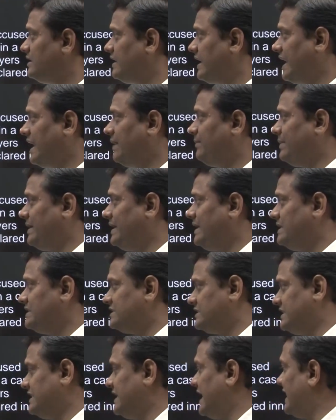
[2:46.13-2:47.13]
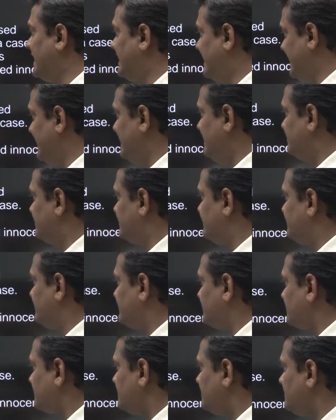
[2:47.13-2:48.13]
A, B, C and D.
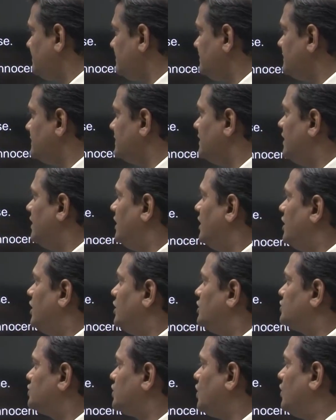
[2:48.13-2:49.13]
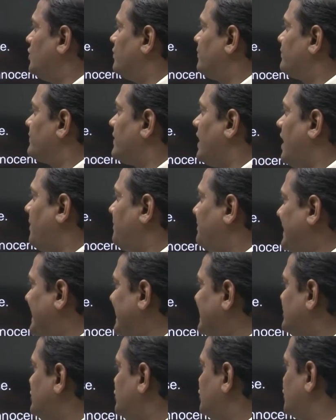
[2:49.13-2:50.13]
So a
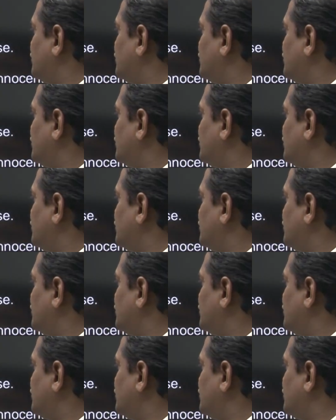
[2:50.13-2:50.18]
priest to